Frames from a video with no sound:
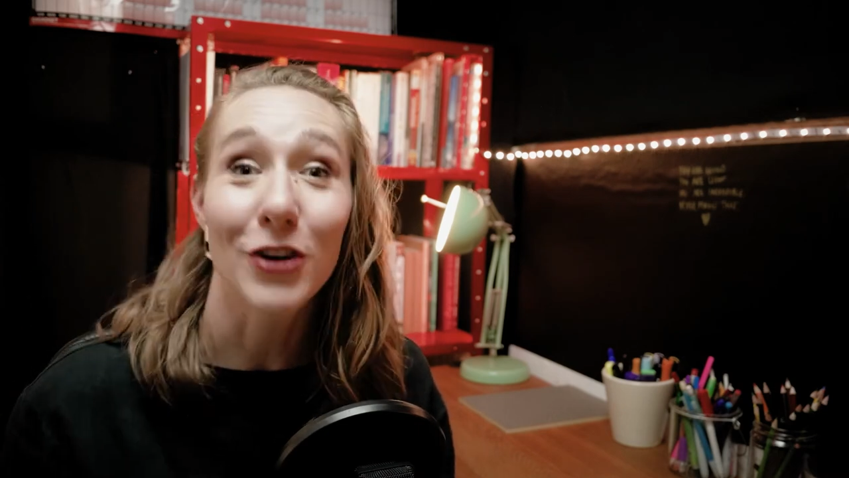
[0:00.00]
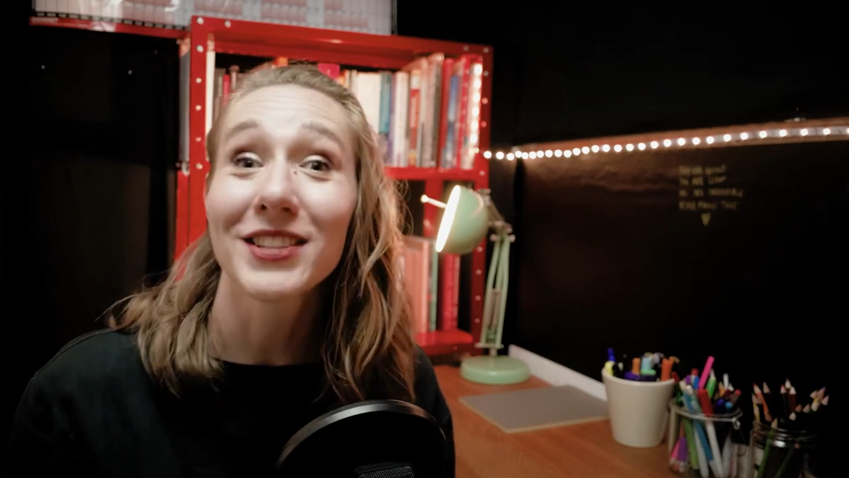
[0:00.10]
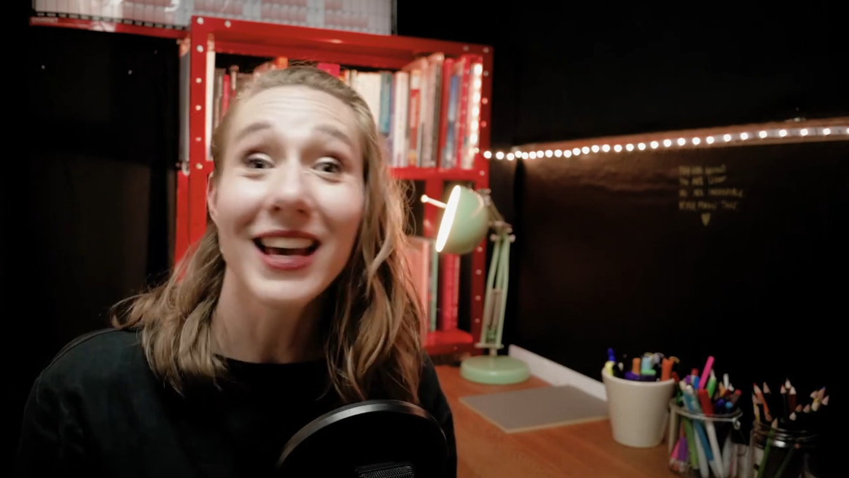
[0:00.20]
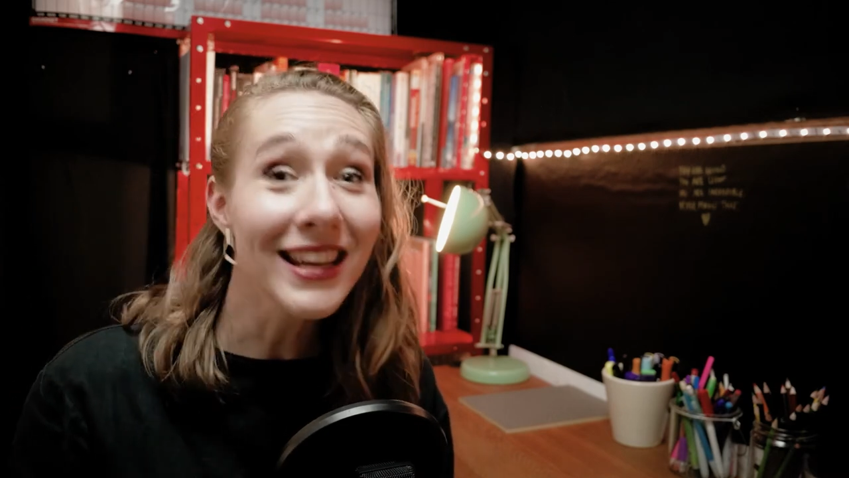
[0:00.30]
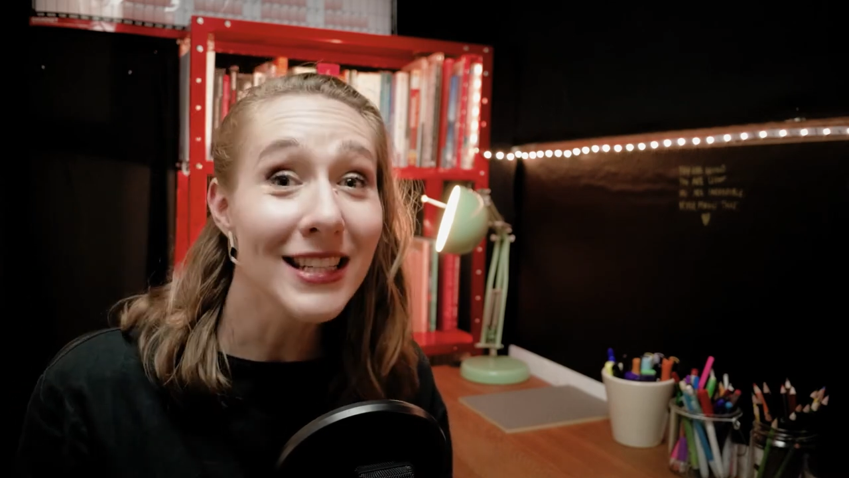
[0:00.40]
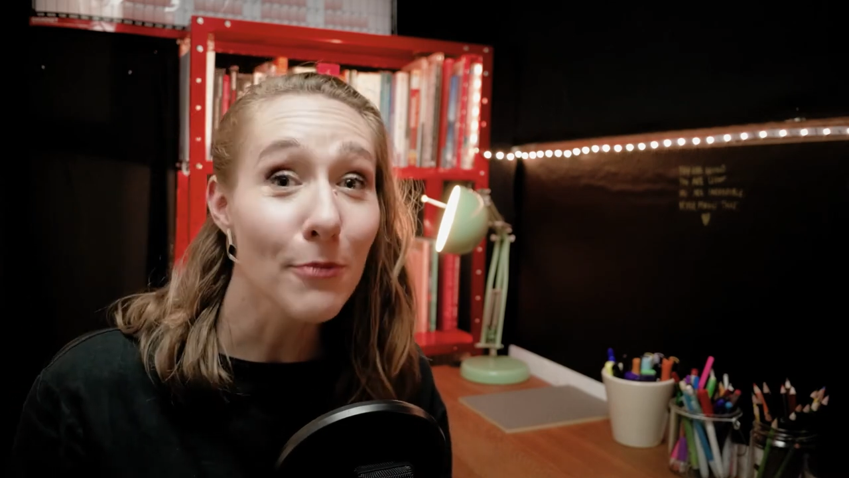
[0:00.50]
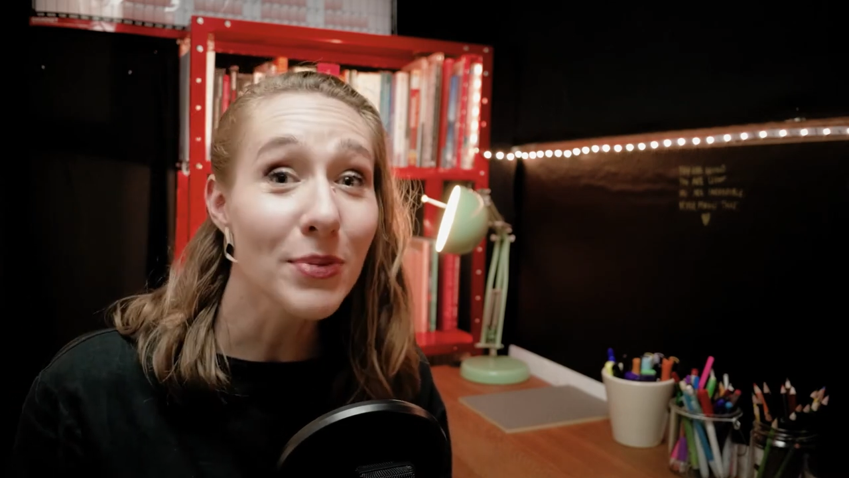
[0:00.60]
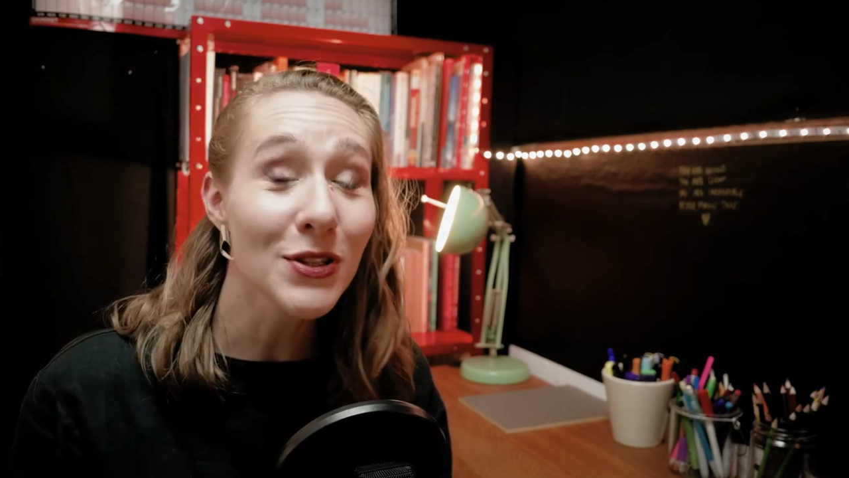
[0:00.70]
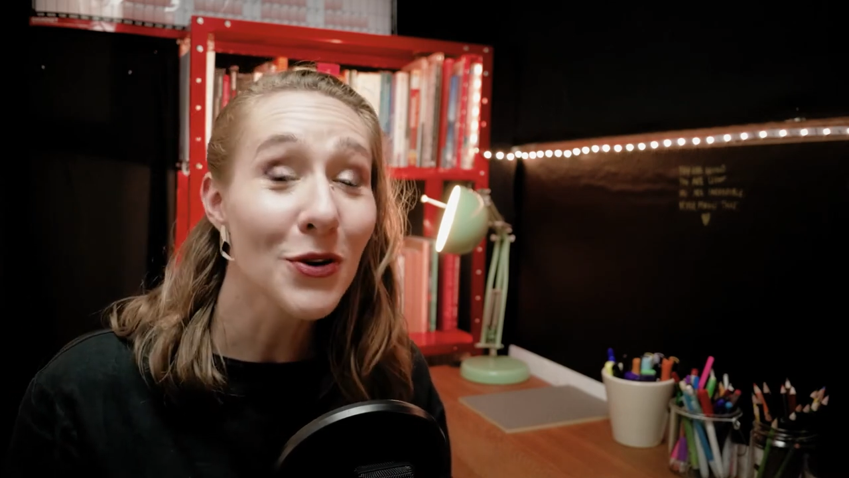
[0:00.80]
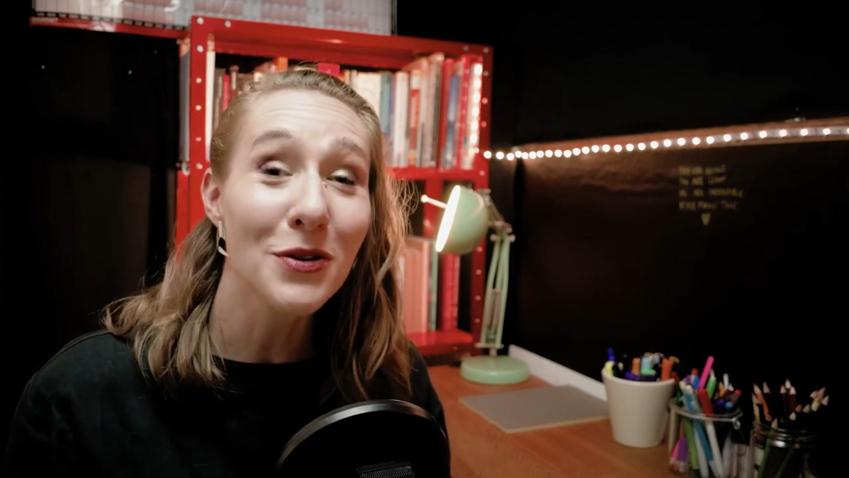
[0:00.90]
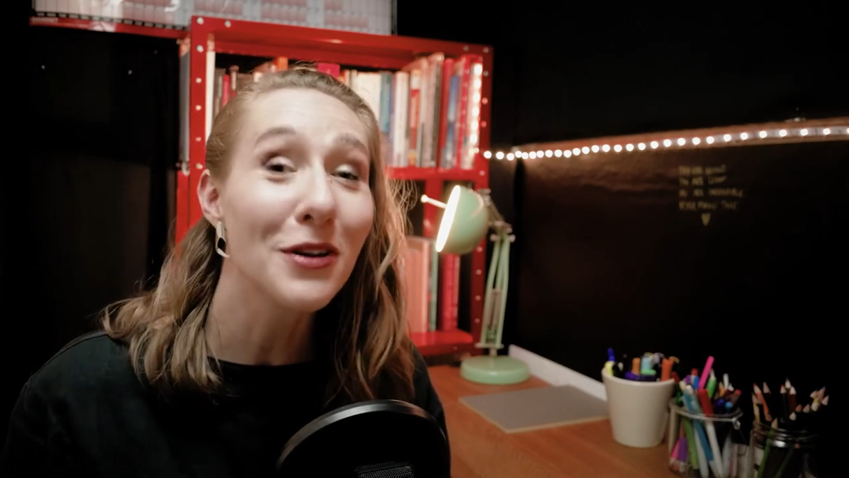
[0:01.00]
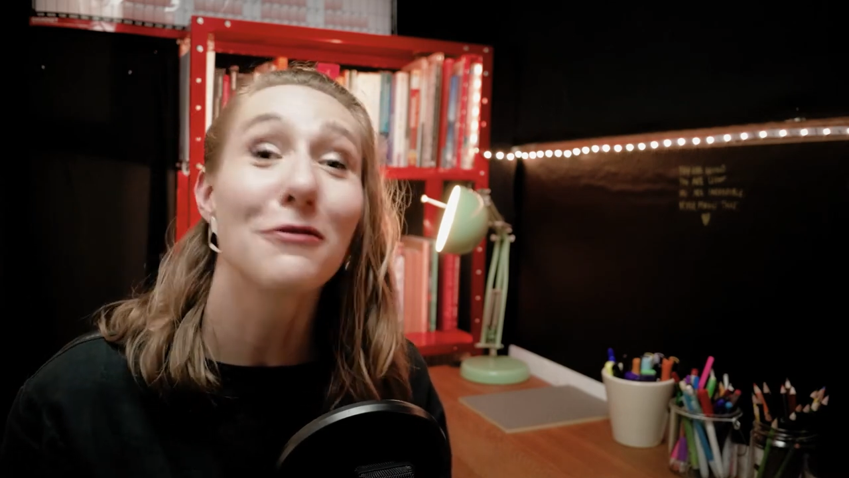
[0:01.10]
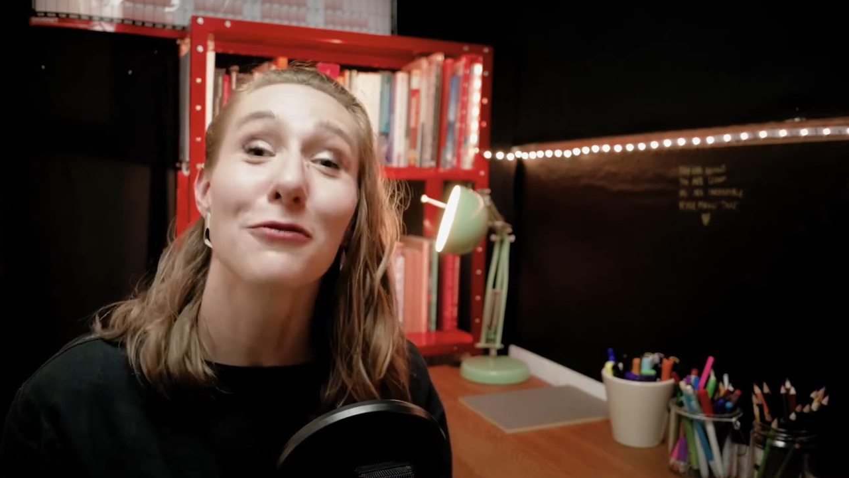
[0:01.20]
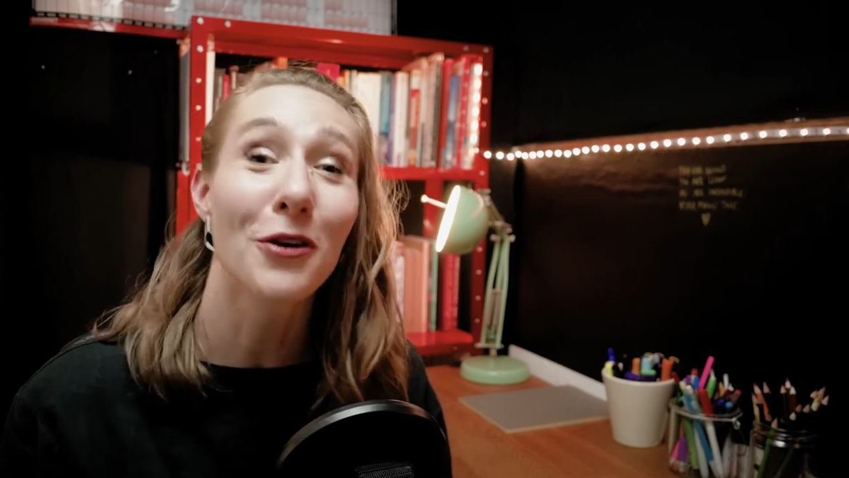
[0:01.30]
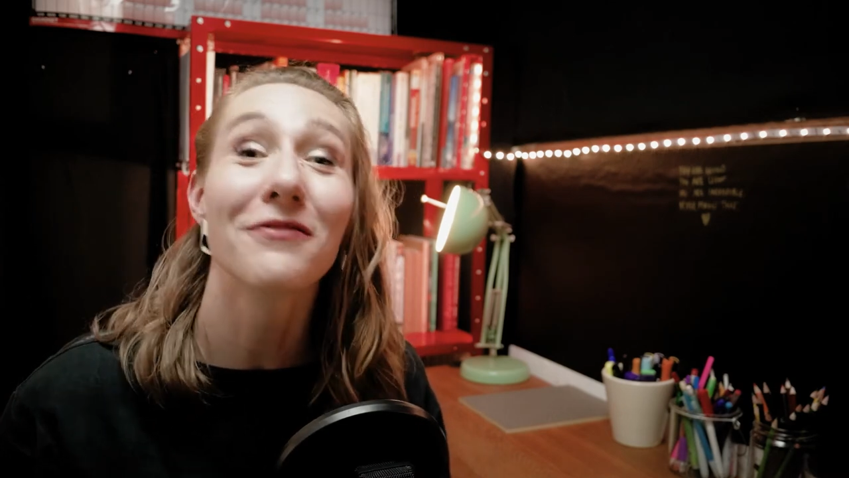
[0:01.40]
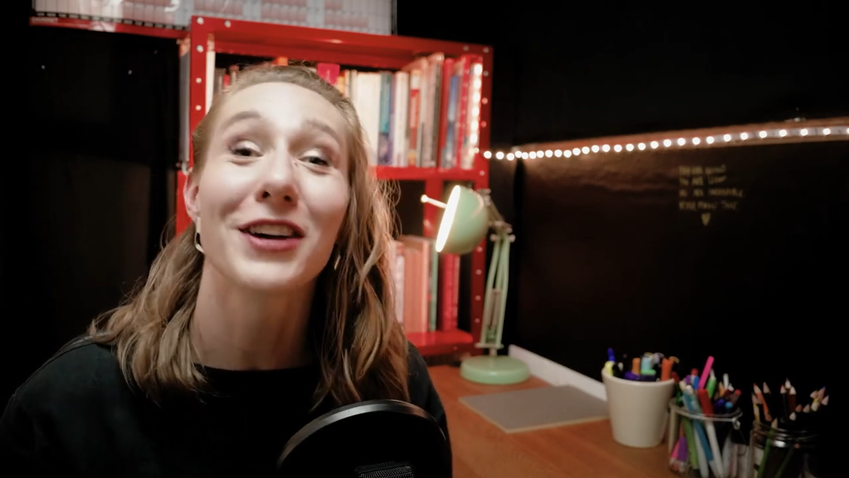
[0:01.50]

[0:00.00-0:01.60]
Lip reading: Our second episode of Form